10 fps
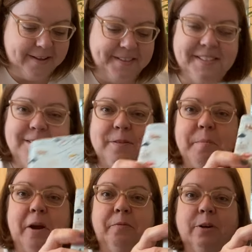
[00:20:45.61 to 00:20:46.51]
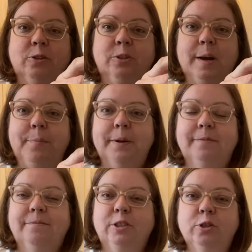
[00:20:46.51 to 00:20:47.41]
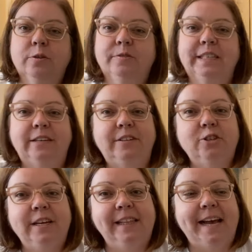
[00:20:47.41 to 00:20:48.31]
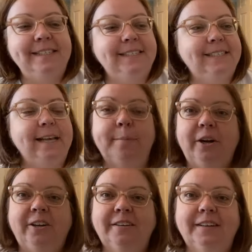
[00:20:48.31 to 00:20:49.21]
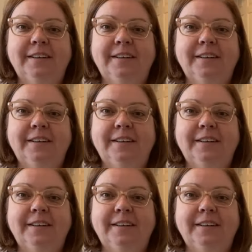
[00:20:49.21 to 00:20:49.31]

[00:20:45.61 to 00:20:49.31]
This is from our road trip virtual reading retreat last summer.